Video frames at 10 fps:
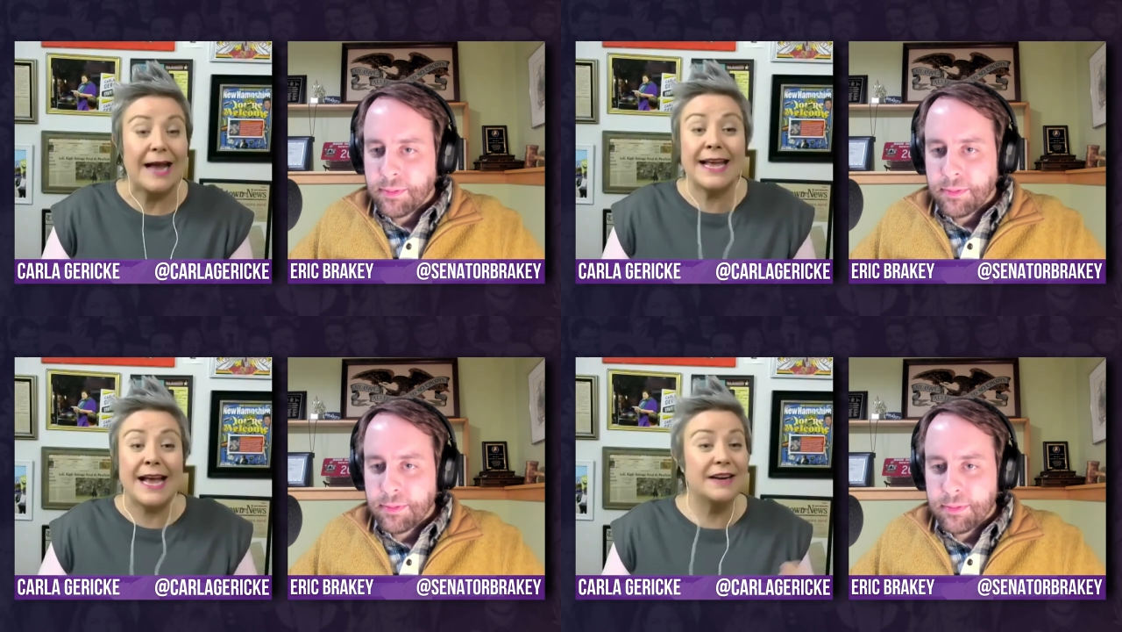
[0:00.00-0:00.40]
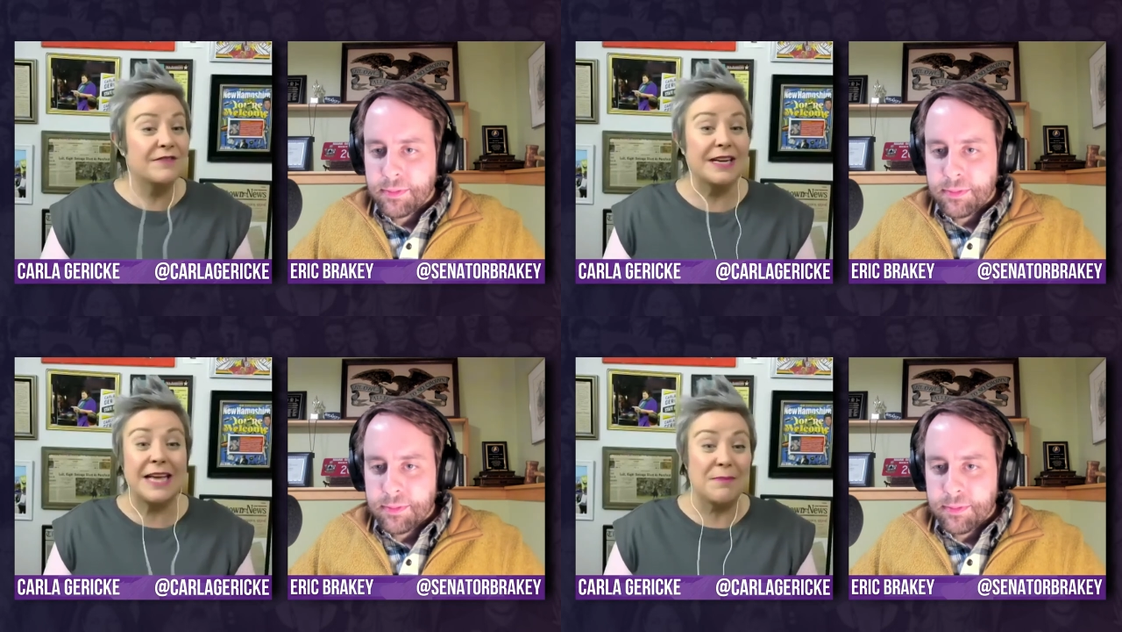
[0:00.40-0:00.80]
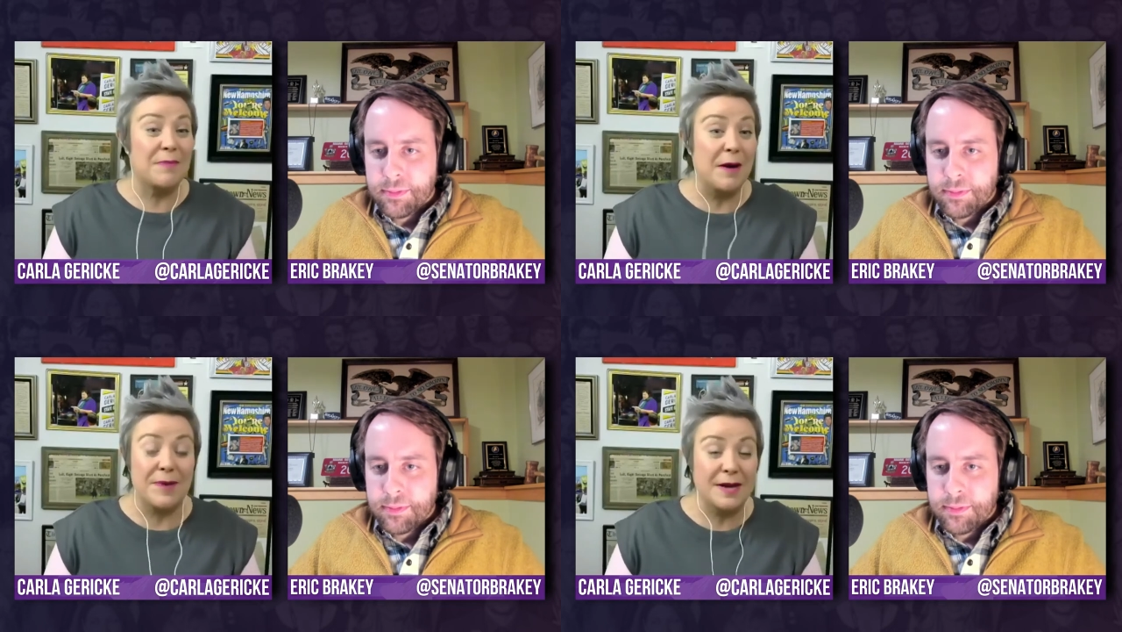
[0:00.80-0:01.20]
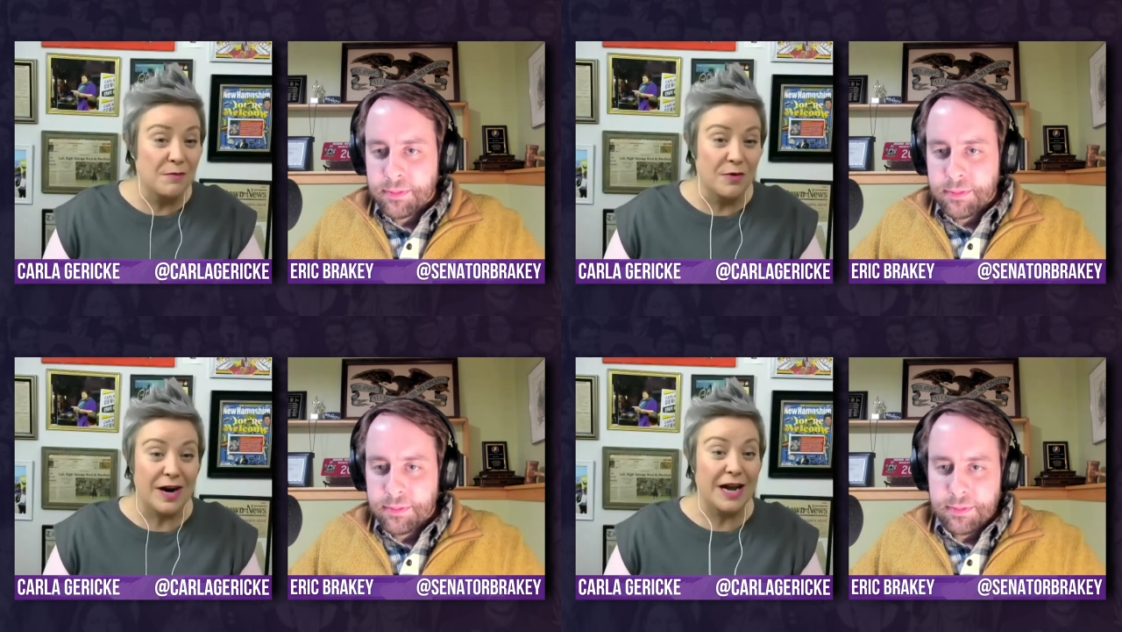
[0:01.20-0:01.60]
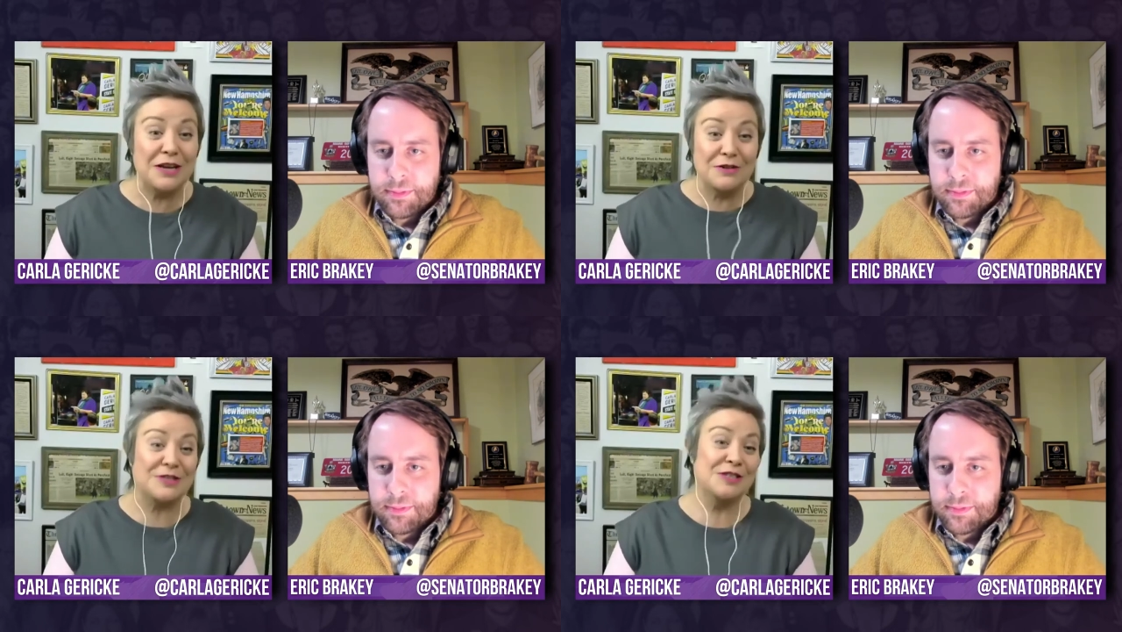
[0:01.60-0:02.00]
Speaker 1: I can't even keep up anymore. I
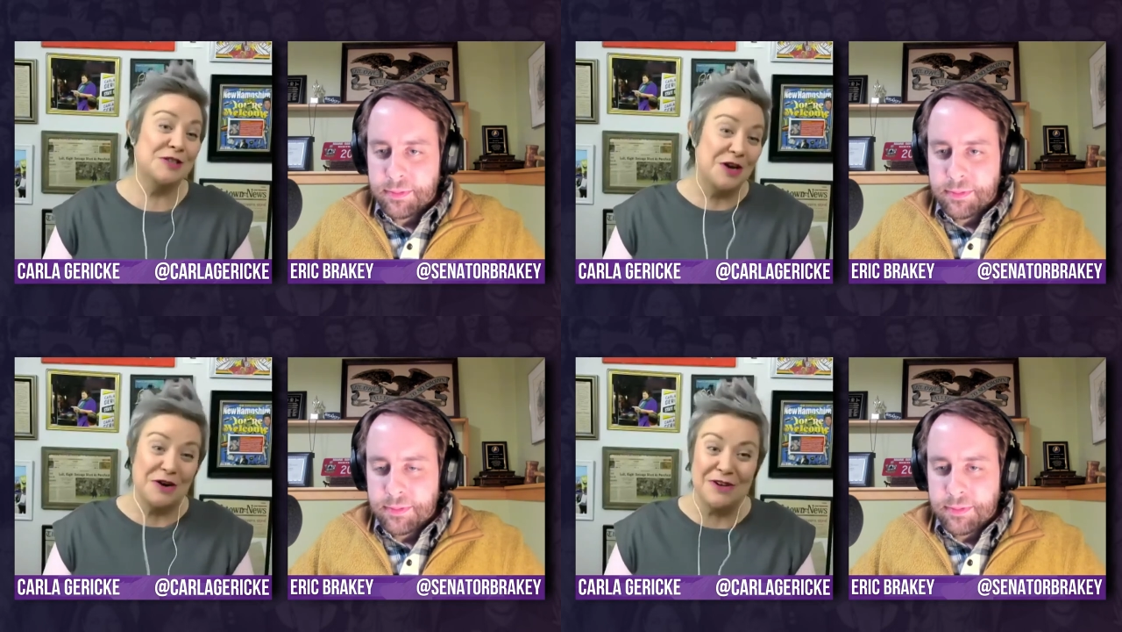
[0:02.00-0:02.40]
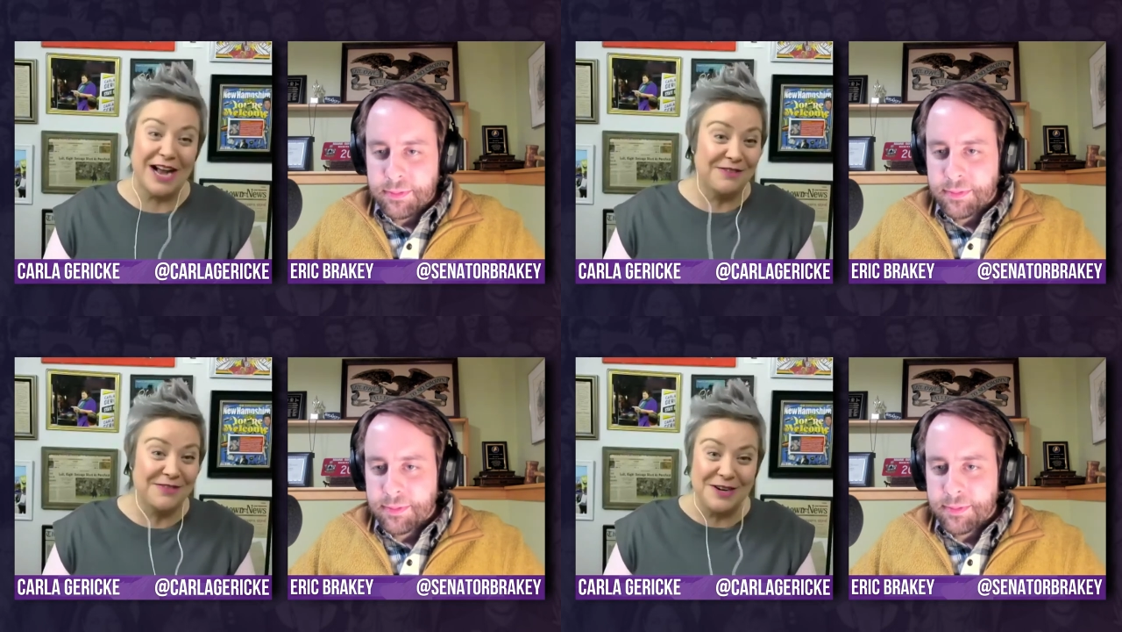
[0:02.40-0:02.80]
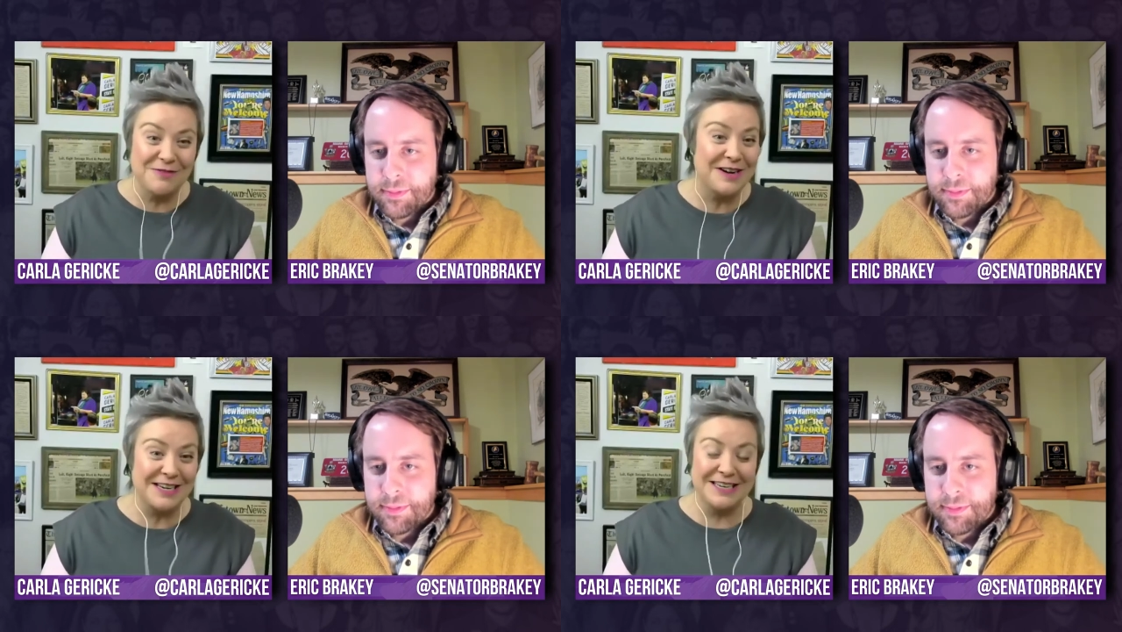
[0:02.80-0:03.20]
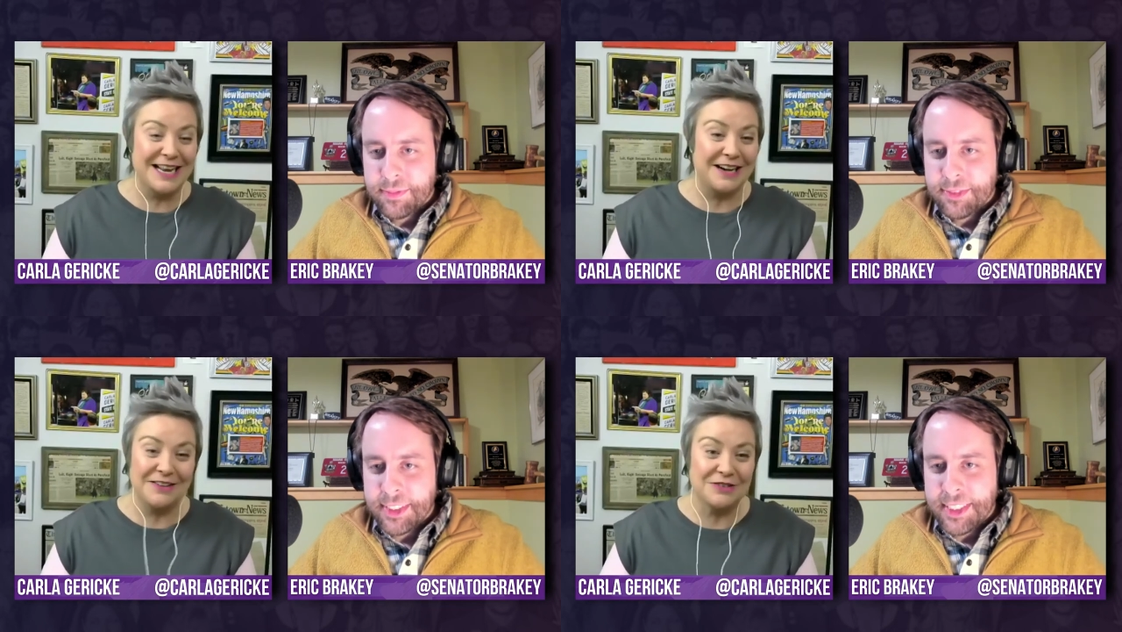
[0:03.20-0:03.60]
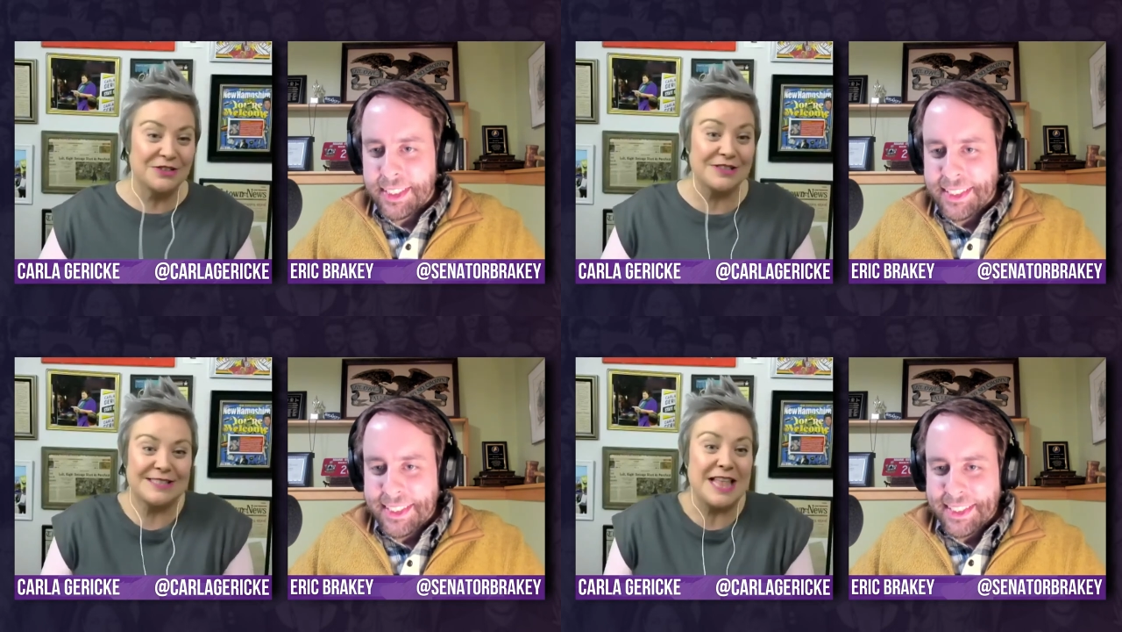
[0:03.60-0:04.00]
used to know everyone, and now there are
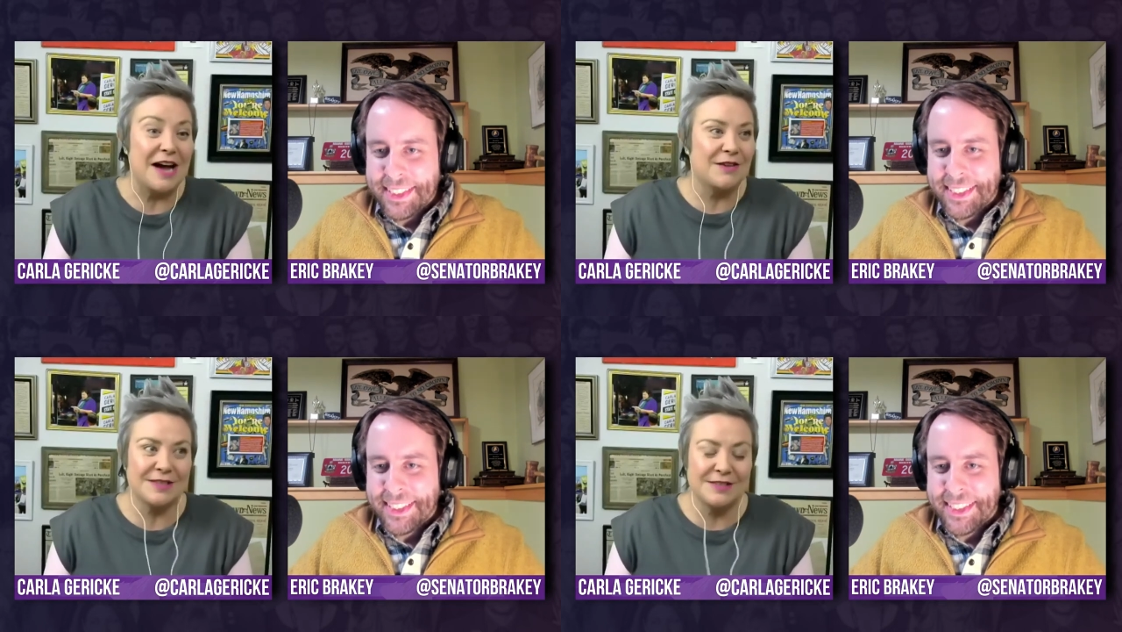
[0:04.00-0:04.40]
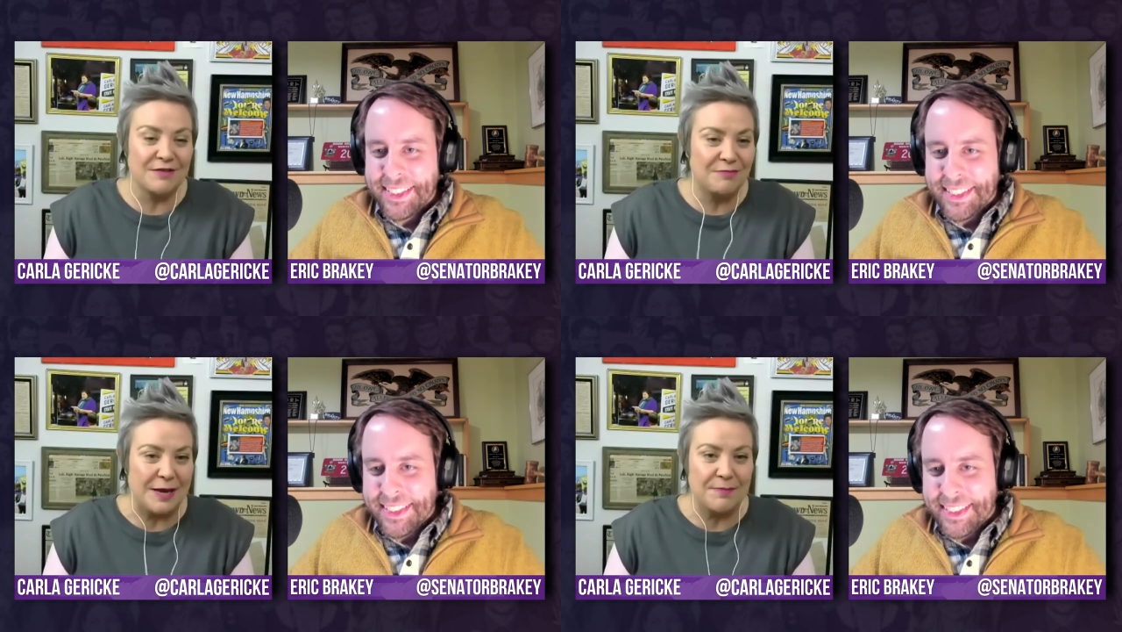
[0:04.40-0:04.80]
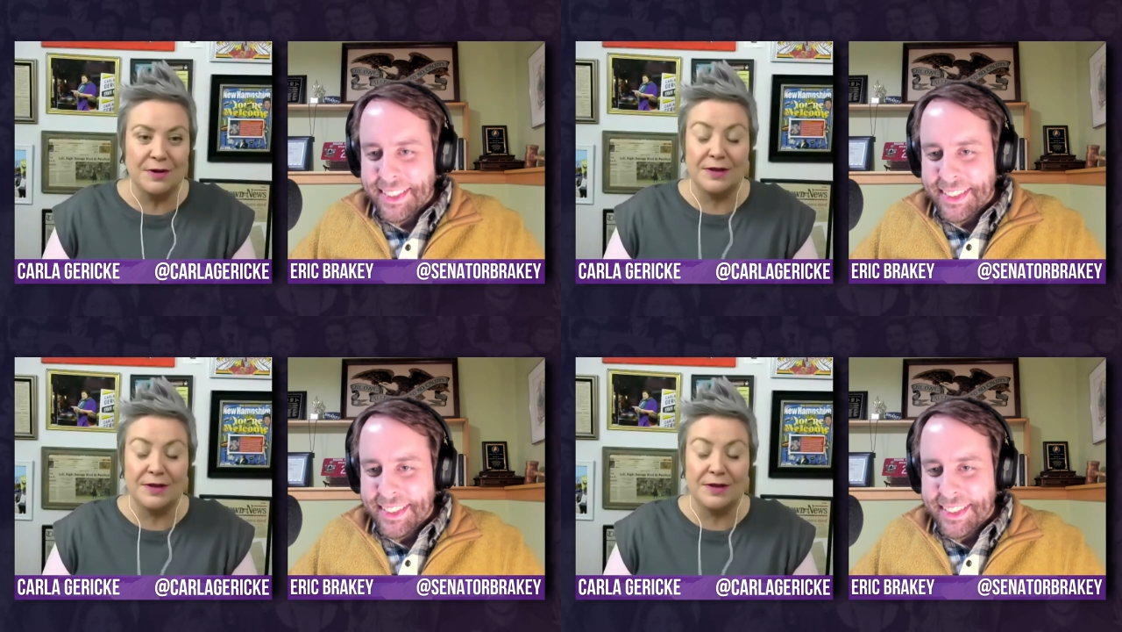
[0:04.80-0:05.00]
just thousands of people.